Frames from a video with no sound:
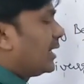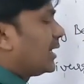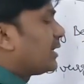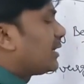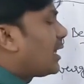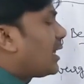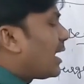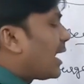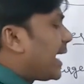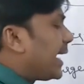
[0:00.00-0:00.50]

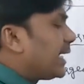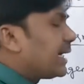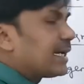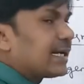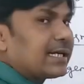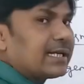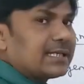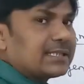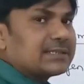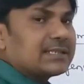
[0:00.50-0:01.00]
The light
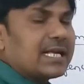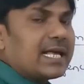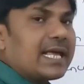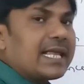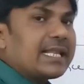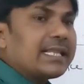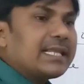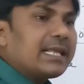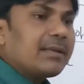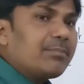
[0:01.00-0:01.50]
rays,
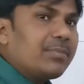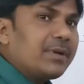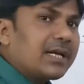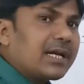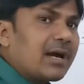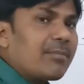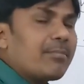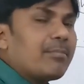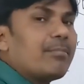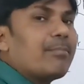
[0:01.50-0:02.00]
they
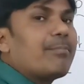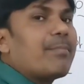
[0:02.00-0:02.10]
become